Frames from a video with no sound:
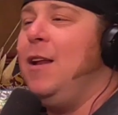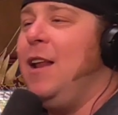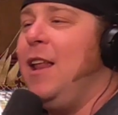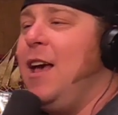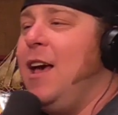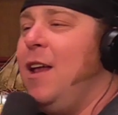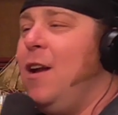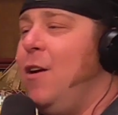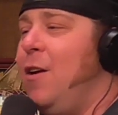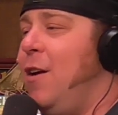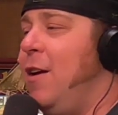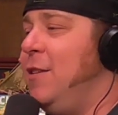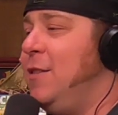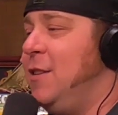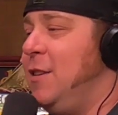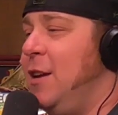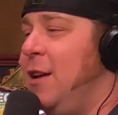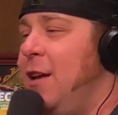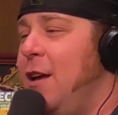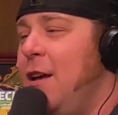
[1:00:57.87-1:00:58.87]
later and
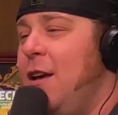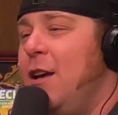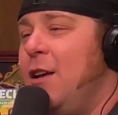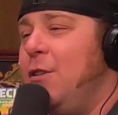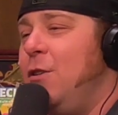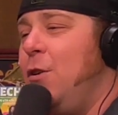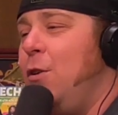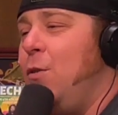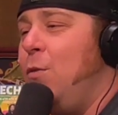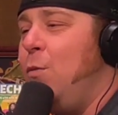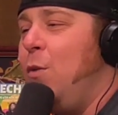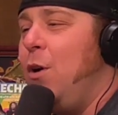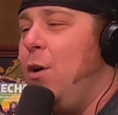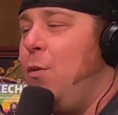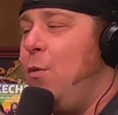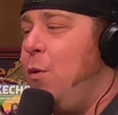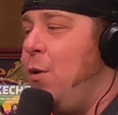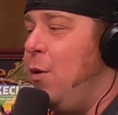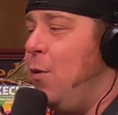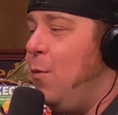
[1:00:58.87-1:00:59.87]
see. Dude,
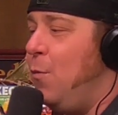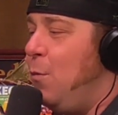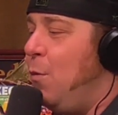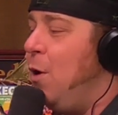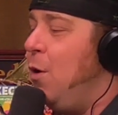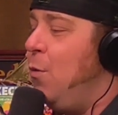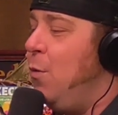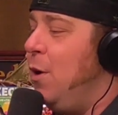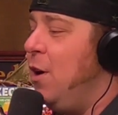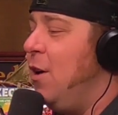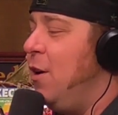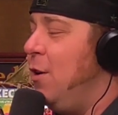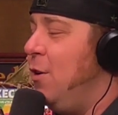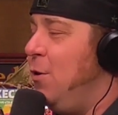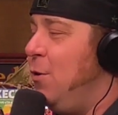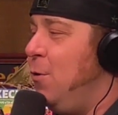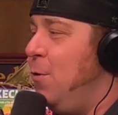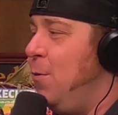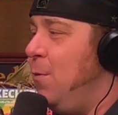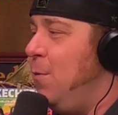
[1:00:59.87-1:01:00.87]
what are we going to
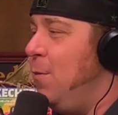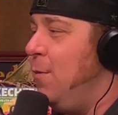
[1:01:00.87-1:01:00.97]
do